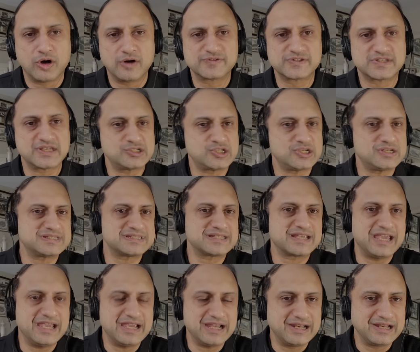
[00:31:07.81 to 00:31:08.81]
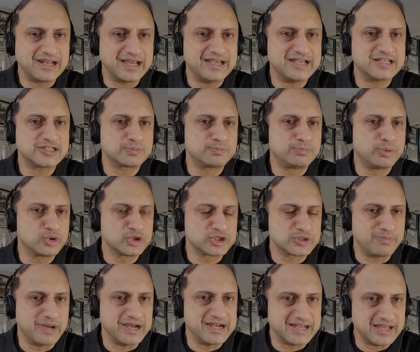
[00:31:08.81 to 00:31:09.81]
of such a scale as
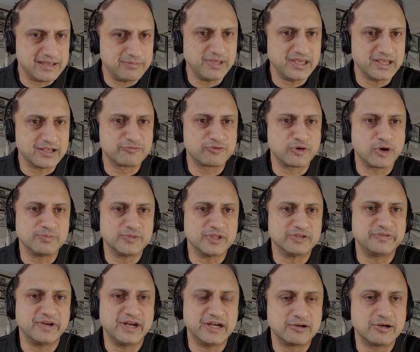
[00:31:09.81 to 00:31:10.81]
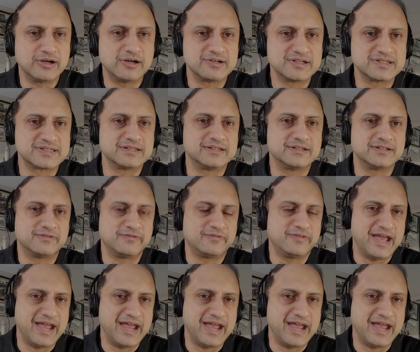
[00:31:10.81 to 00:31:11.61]
post-pandemic from the Federal Reserve